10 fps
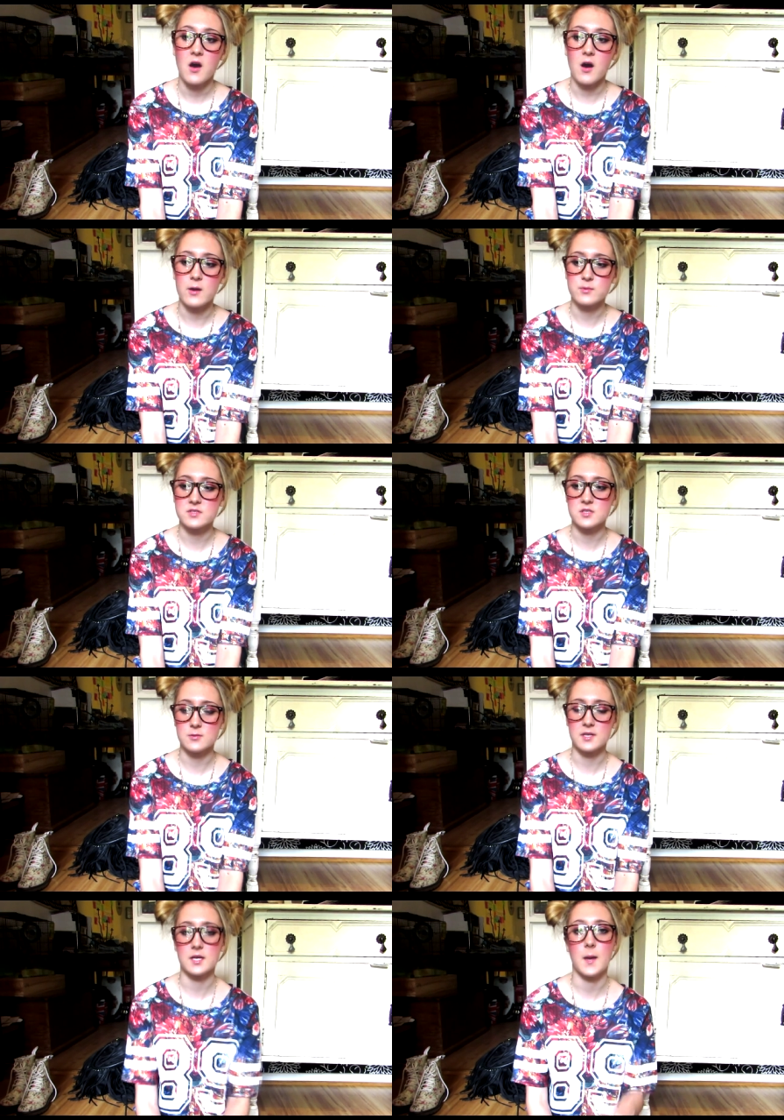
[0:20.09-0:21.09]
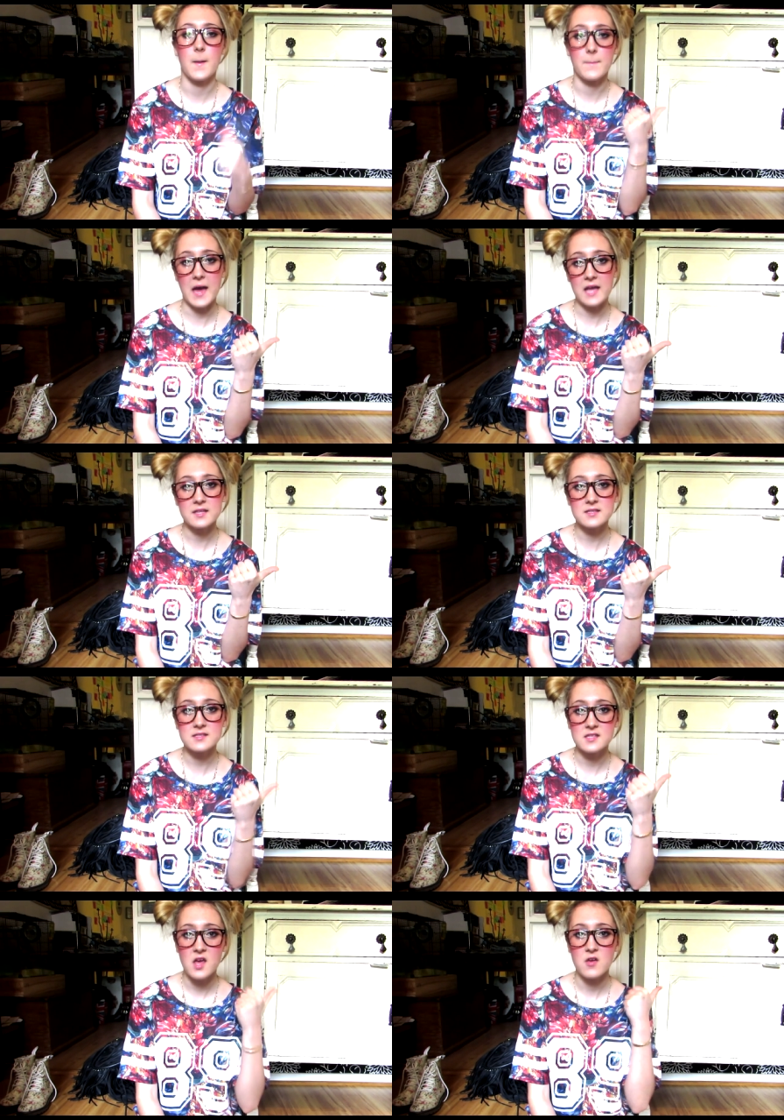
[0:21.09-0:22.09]
I was doing
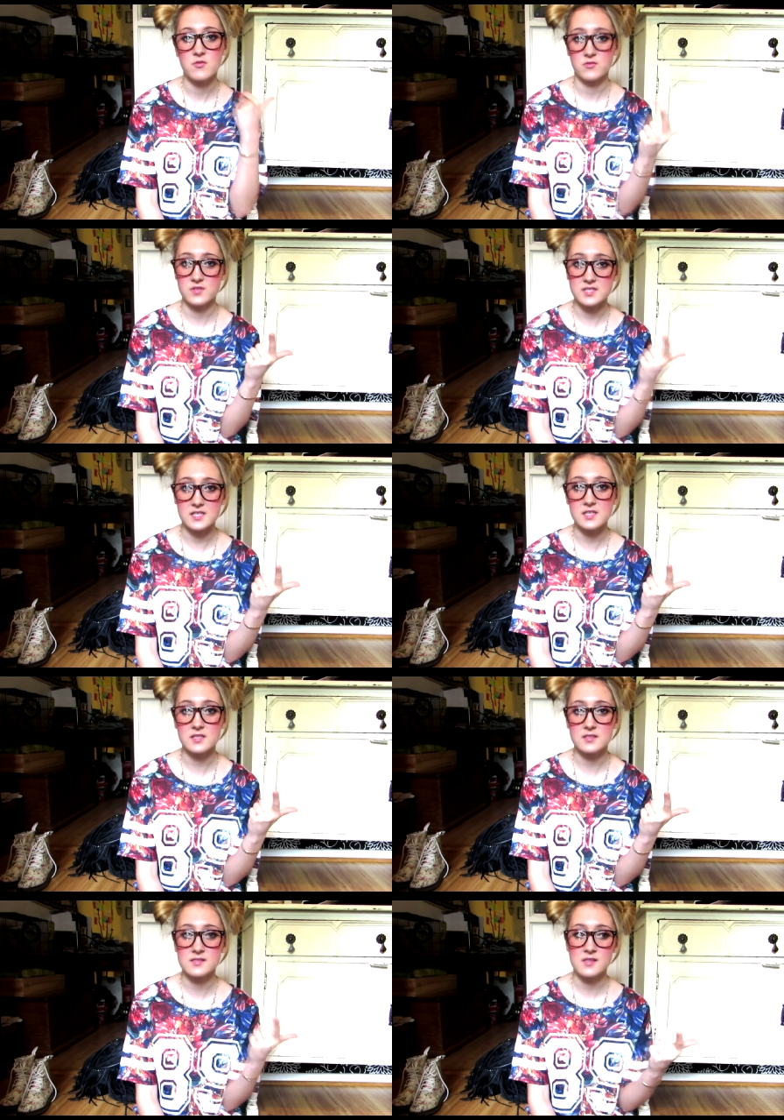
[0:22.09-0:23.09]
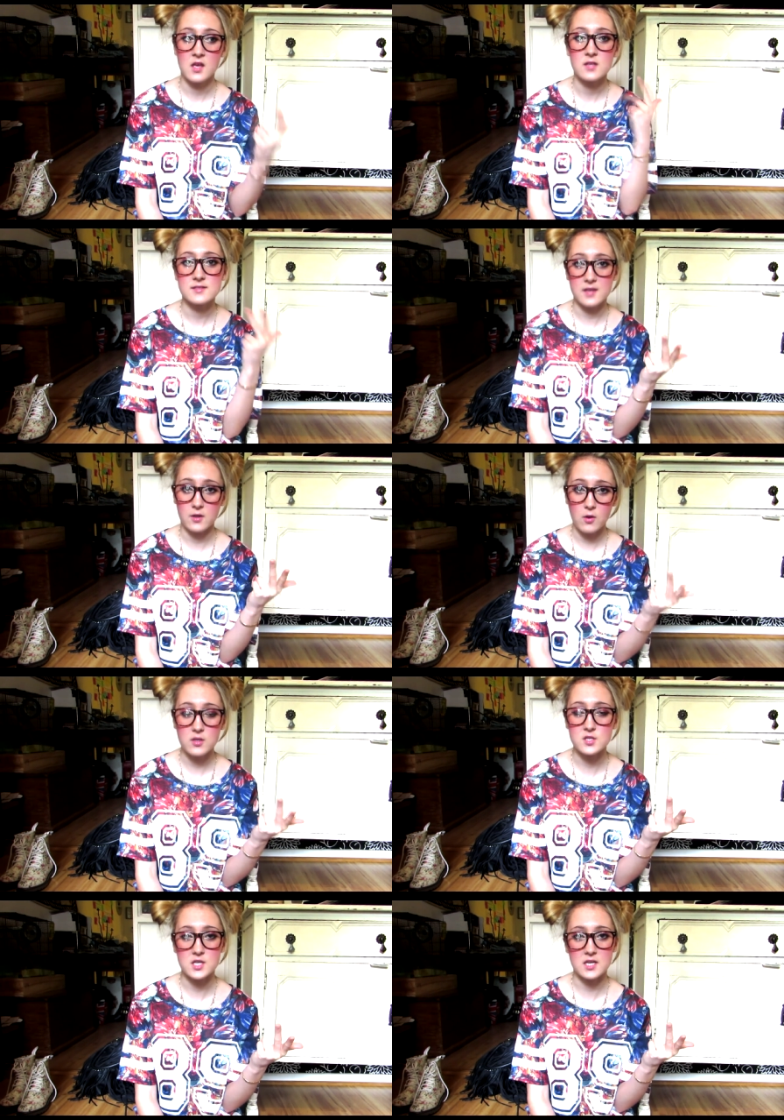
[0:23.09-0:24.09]
maths, physics,
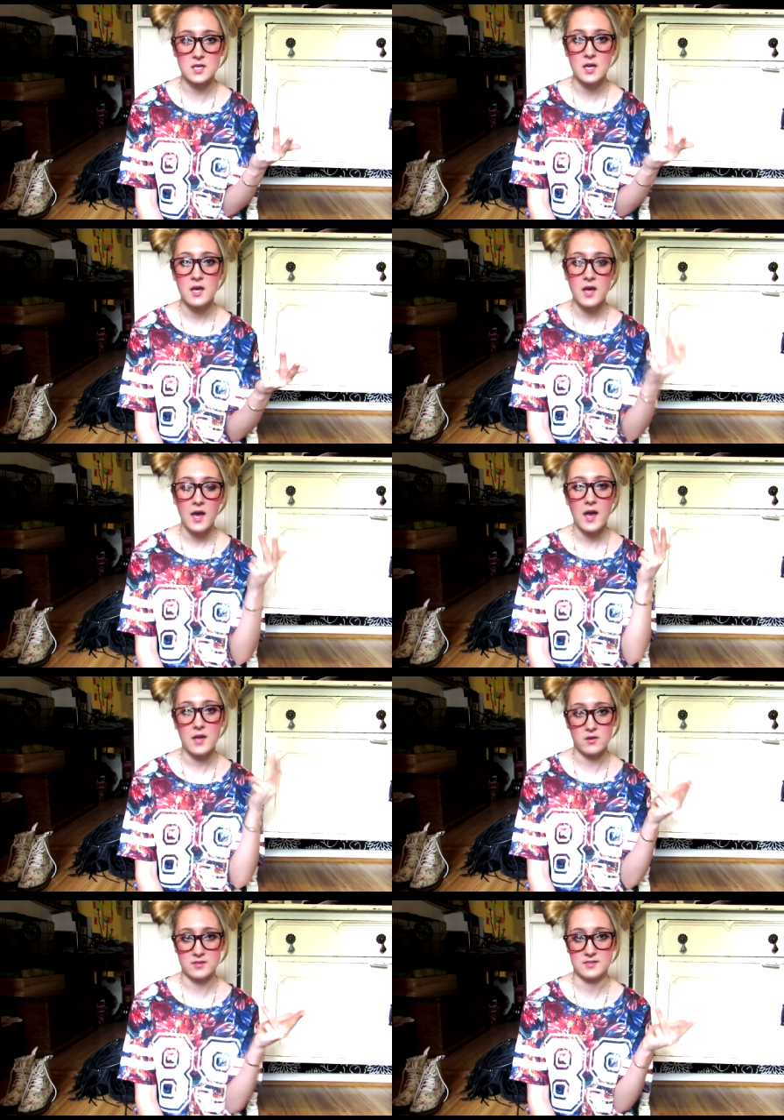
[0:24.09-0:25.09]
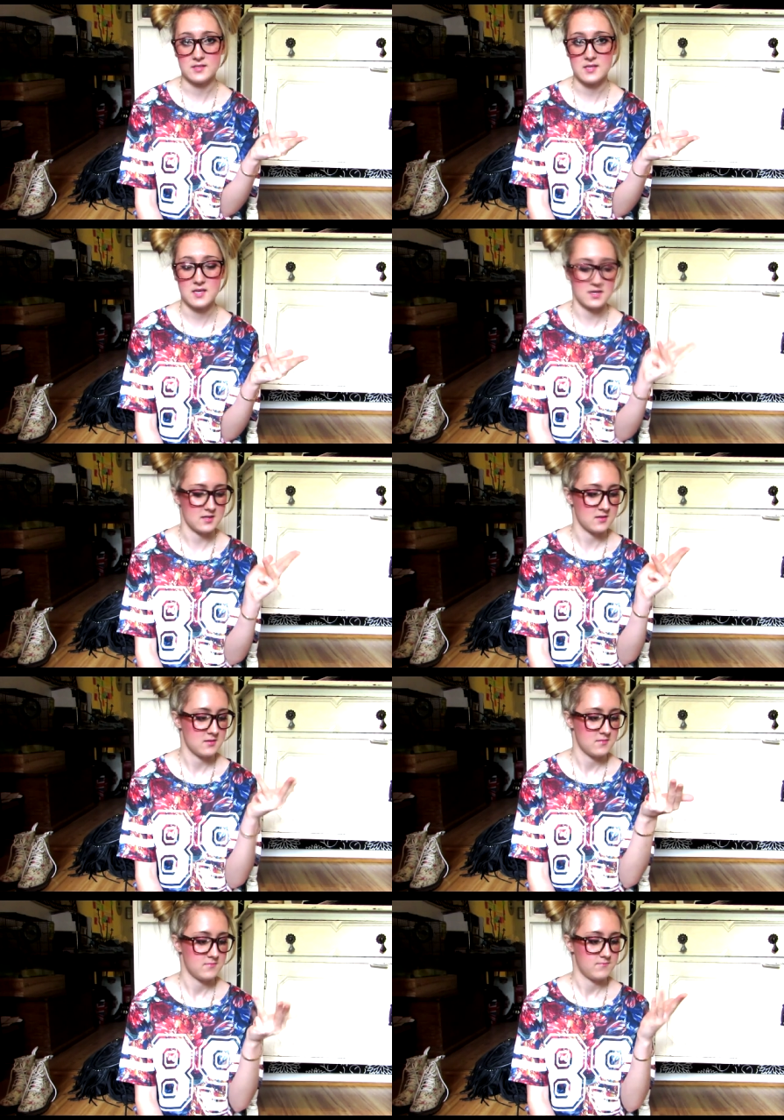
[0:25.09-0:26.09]
psychology and ICT.
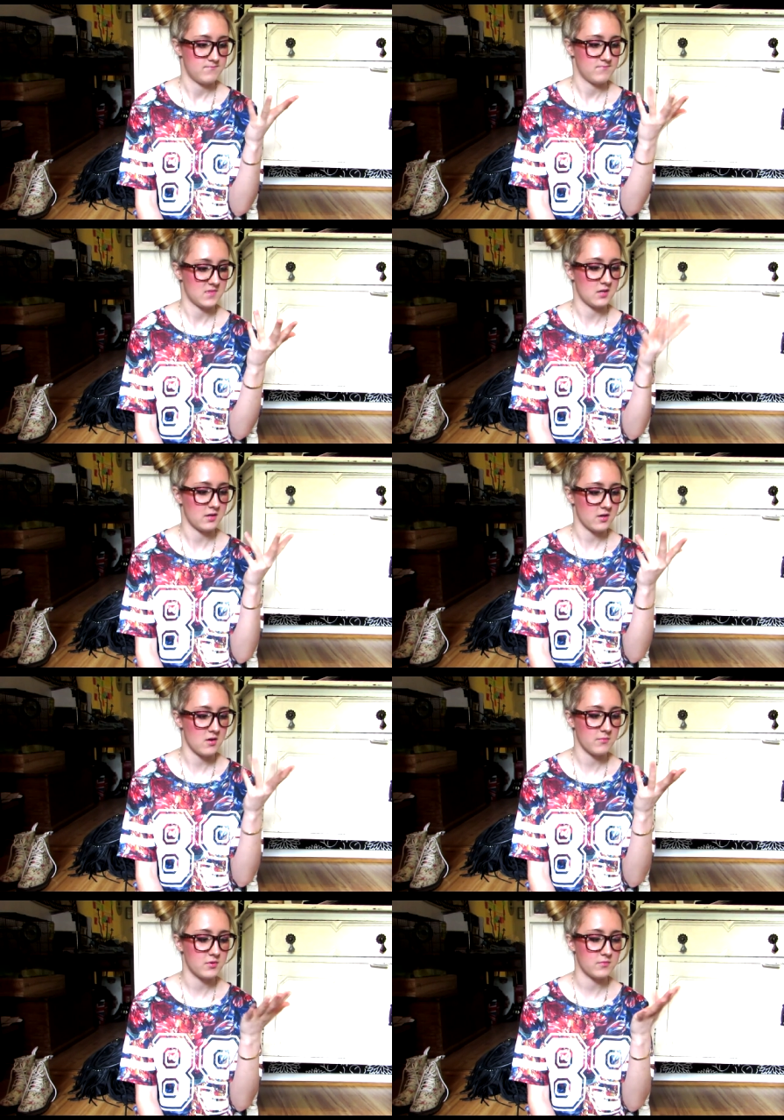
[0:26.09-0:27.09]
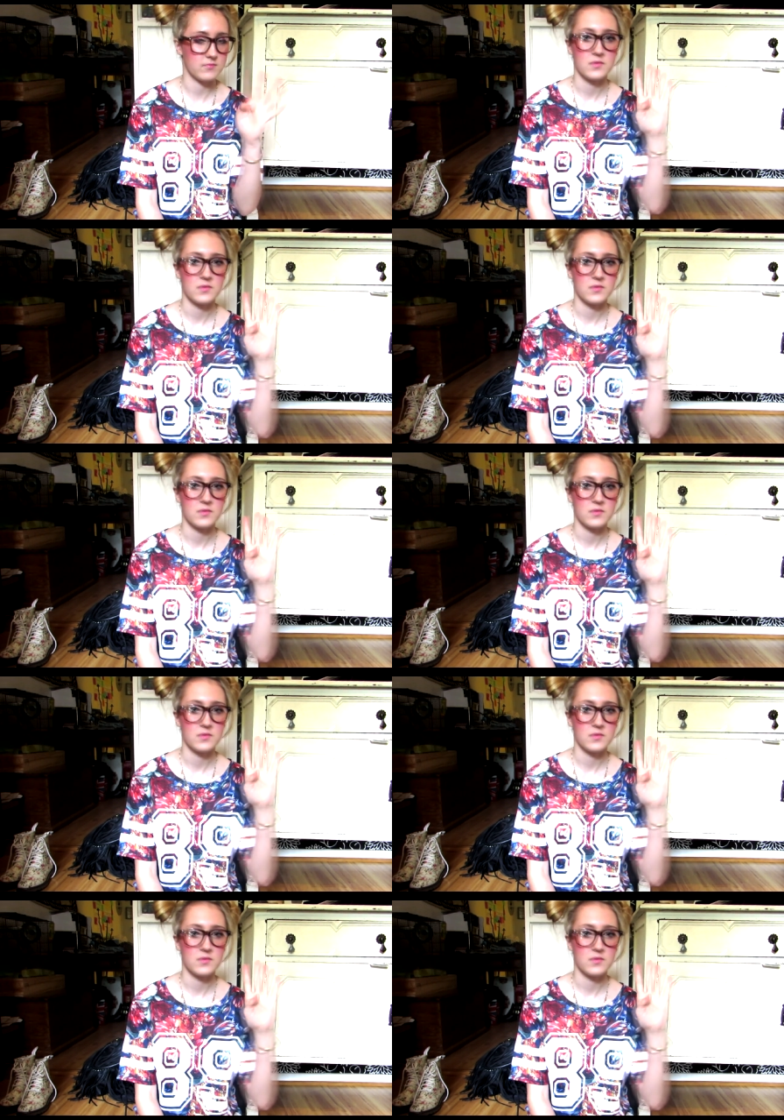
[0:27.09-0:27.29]
Can't put